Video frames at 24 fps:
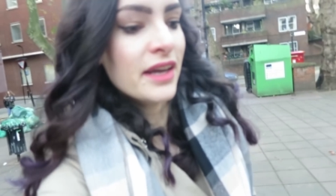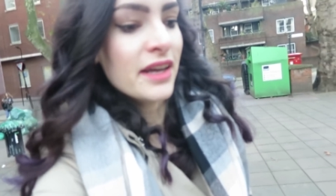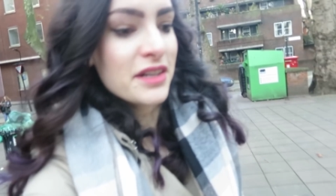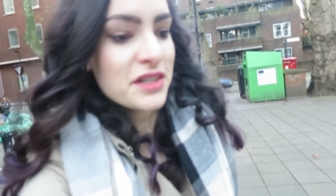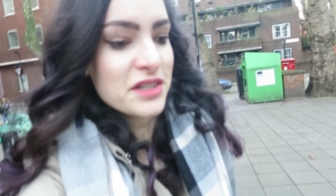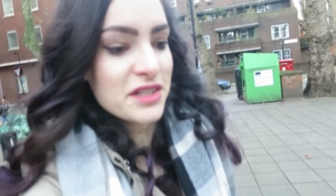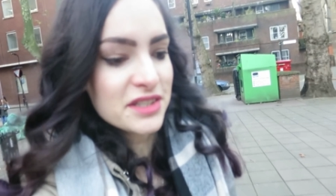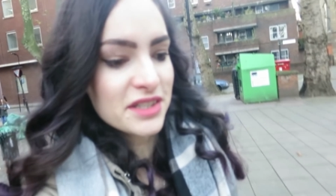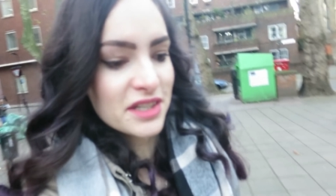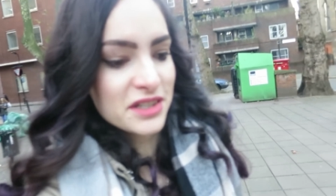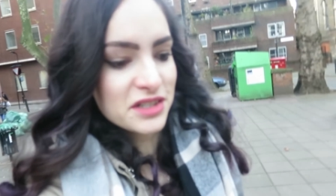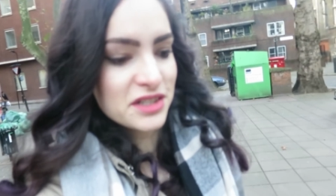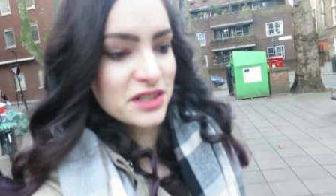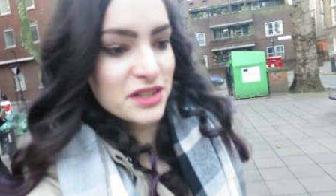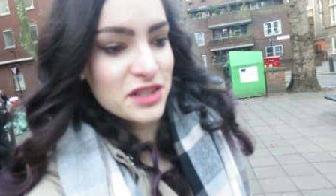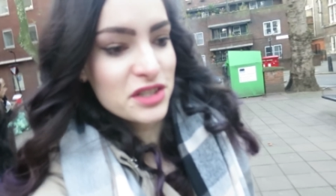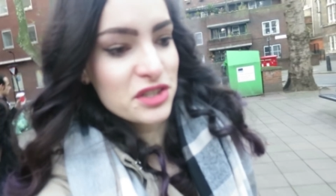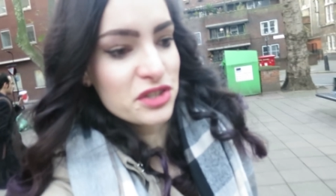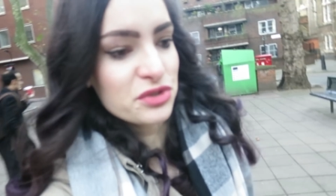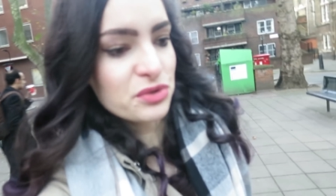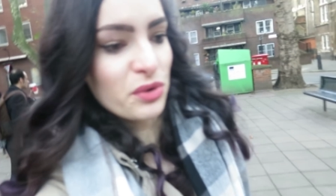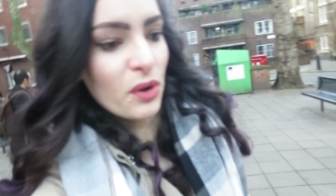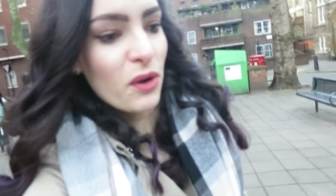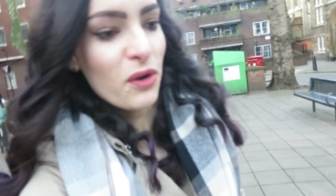She's such a
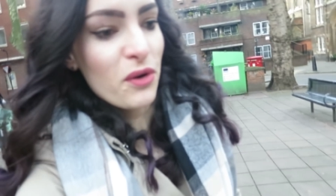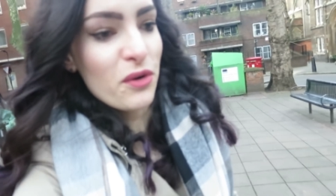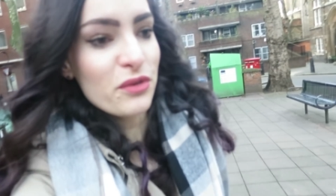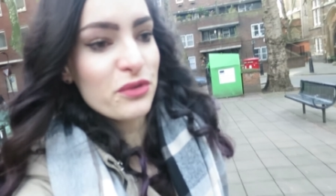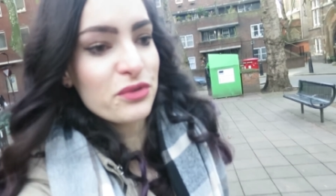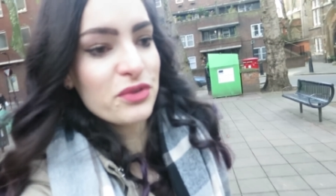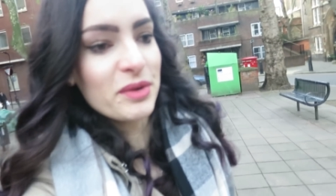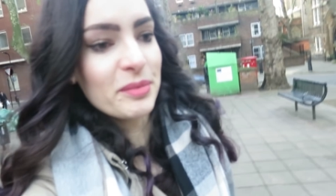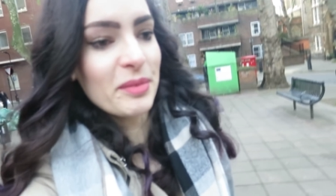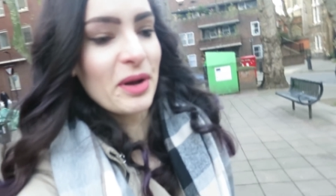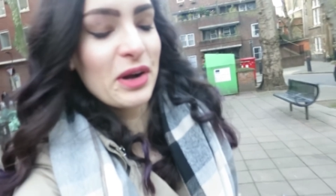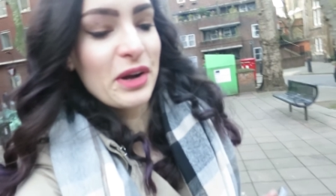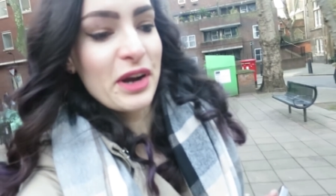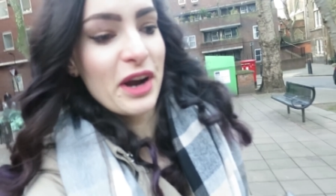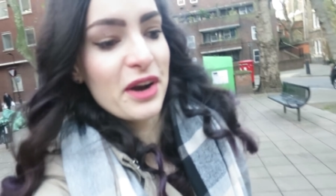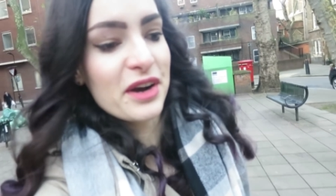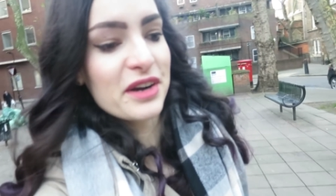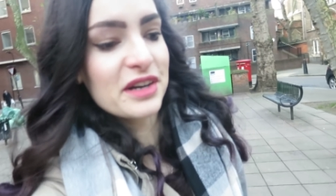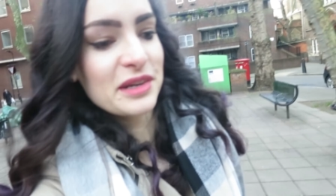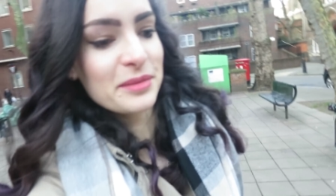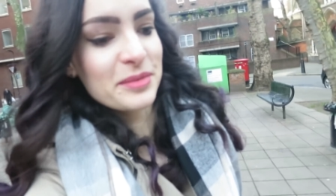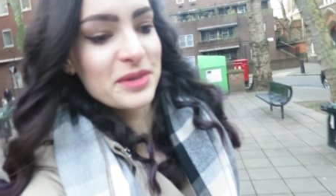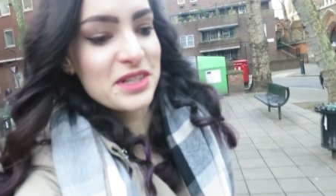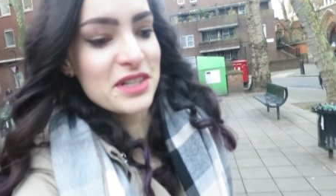strong female
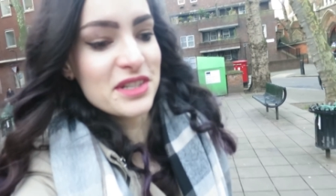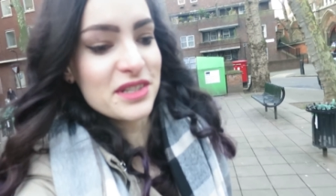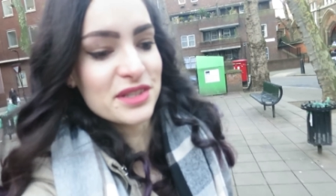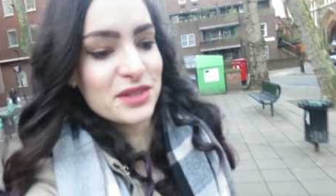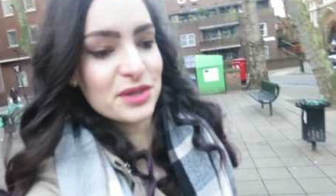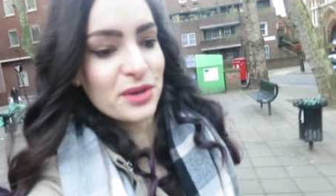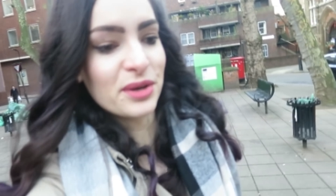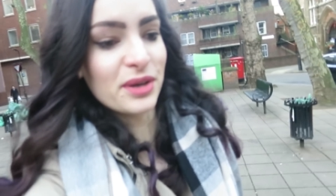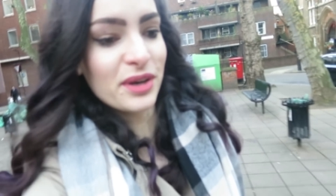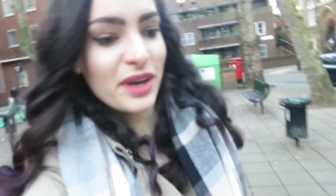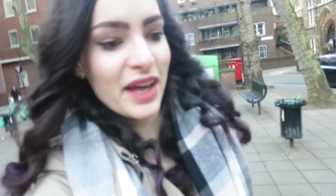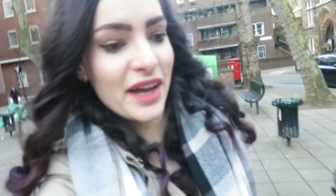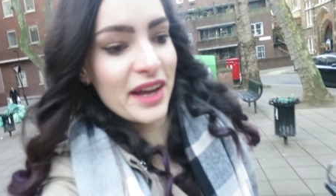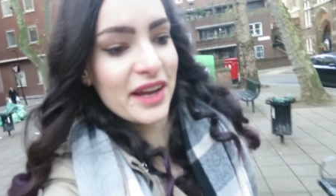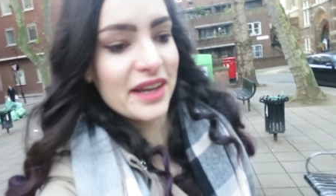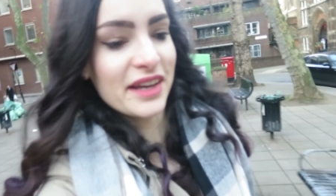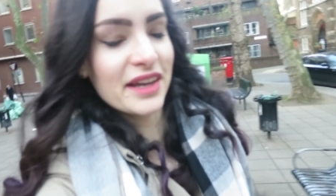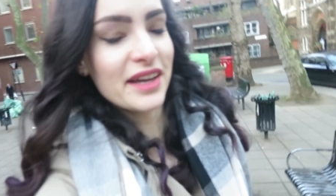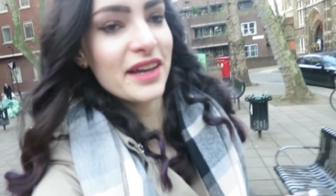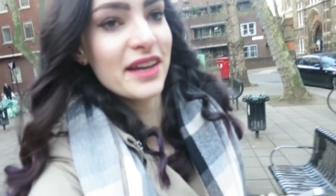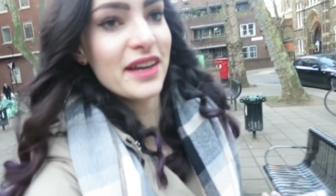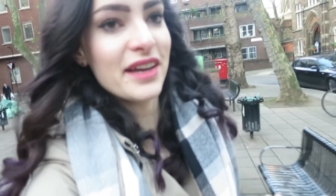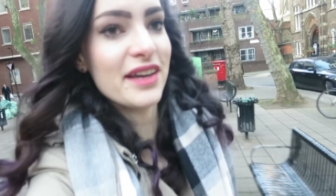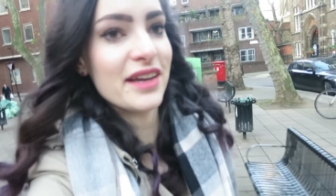character, but she's not like,
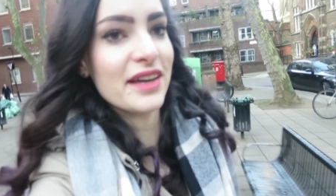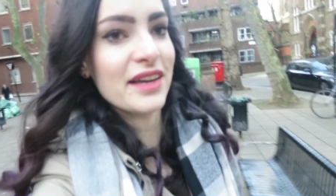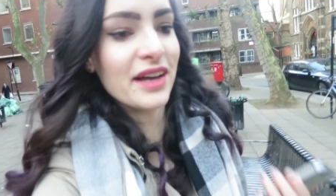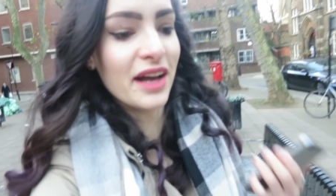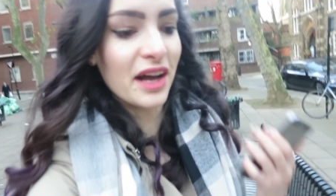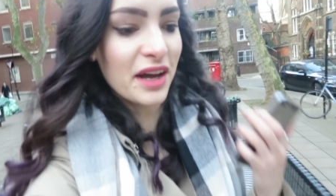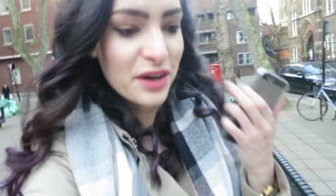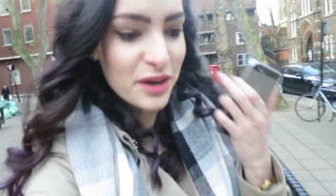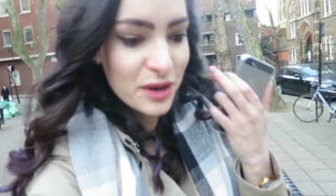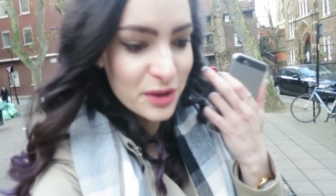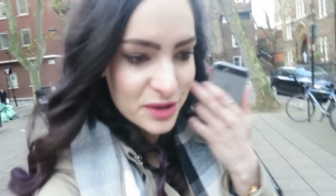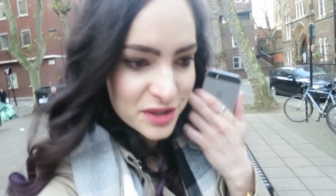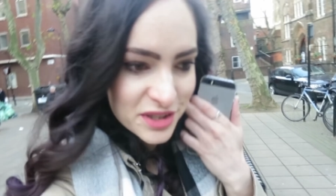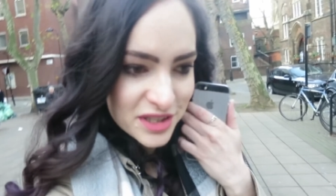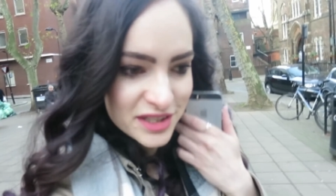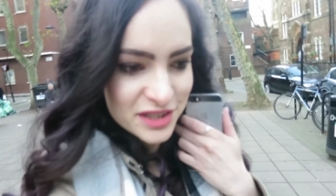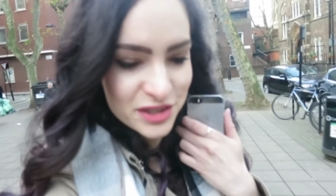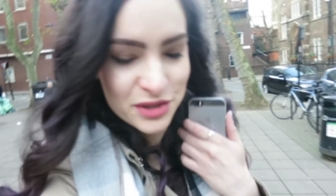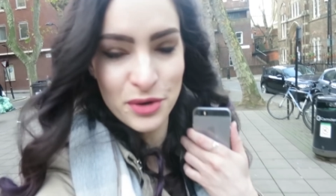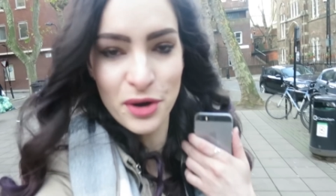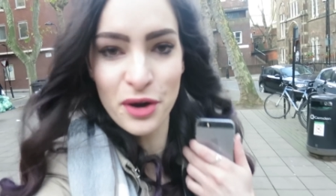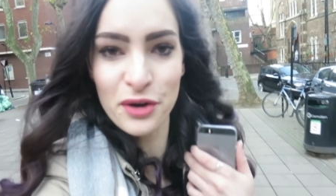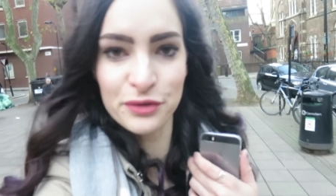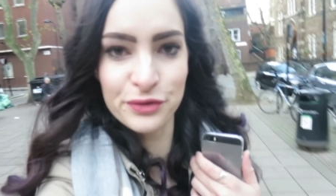I don't know, she's
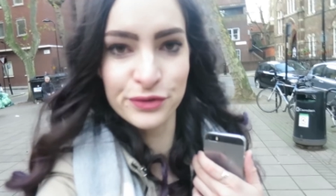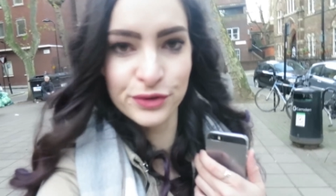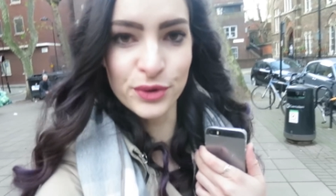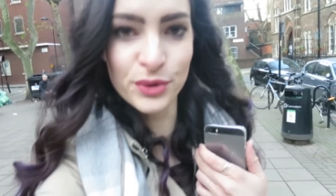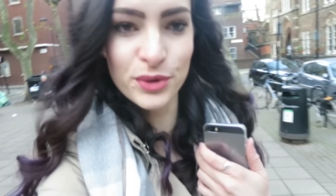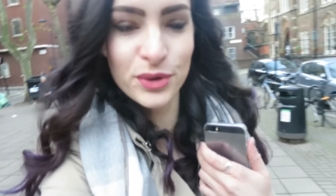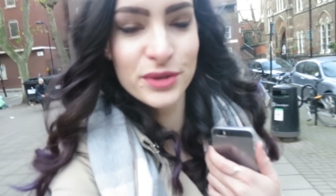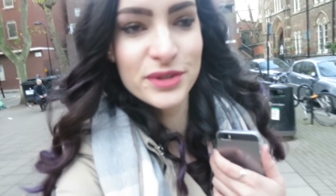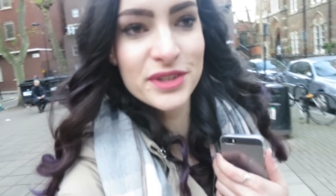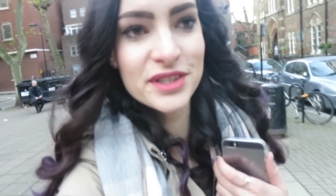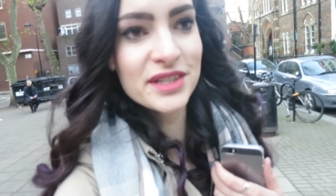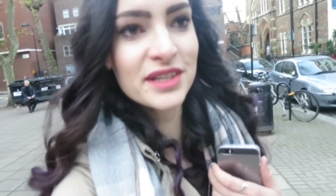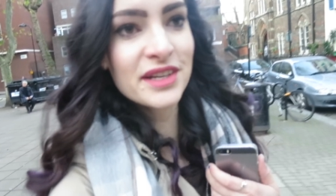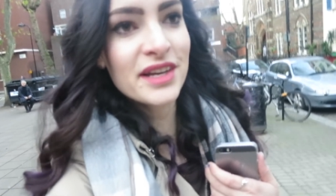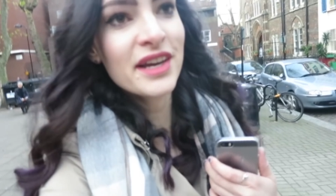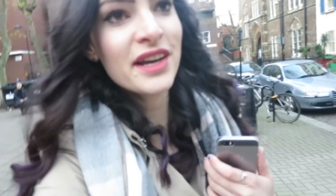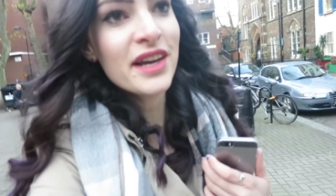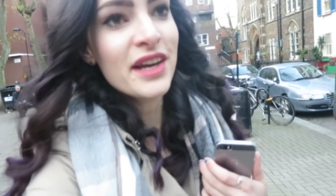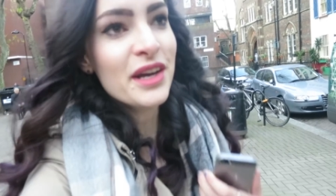still got flaws,